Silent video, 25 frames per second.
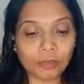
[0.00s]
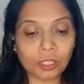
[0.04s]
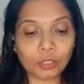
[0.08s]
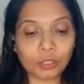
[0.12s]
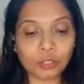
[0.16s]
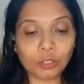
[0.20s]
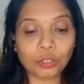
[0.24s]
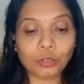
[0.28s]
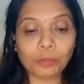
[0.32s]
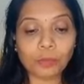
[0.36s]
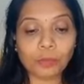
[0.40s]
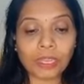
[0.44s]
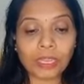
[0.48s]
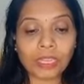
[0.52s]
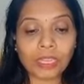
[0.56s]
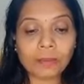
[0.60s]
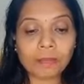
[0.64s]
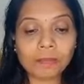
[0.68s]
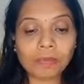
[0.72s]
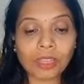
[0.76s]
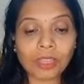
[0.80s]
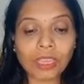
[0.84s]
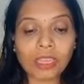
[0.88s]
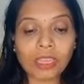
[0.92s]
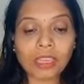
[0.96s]
should be
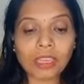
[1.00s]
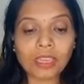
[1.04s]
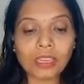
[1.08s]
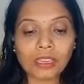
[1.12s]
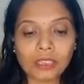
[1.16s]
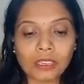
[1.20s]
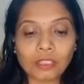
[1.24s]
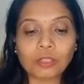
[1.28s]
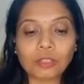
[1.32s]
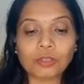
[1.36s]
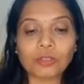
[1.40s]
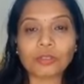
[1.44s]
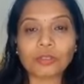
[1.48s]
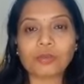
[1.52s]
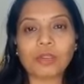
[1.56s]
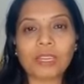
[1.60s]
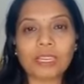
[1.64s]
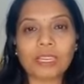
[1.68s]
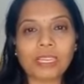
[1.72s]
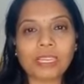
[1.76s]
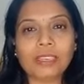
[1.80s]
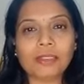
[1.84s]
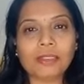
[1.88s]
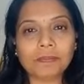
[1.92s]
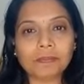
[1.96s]

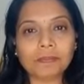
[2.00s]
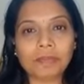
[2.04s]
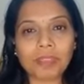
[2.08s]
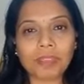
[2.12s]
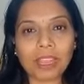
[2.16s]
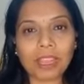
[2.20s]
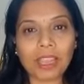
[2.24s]
usually